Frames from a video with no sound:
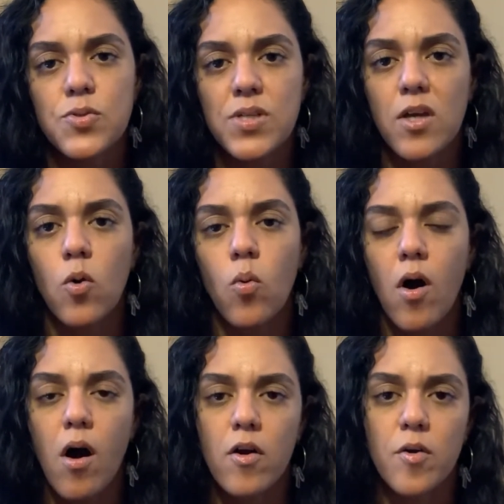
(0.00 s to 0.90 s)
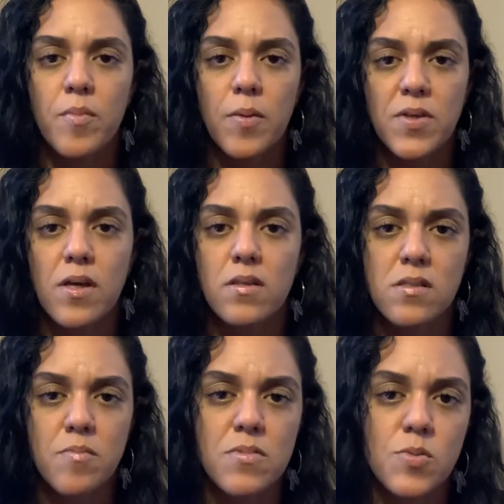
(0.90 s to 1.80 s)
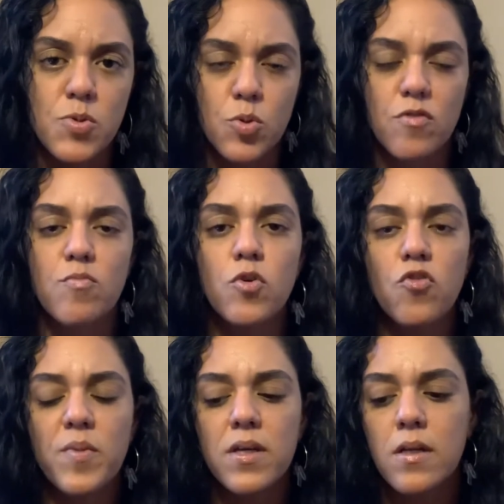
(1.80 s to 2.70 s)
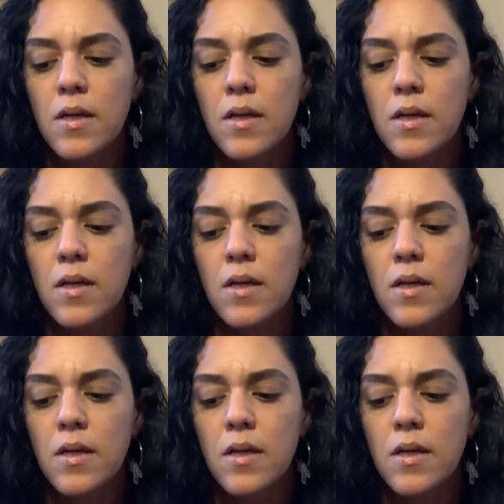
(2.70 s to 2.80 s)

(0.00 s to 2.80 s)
take a walk or maybe some sort of movement.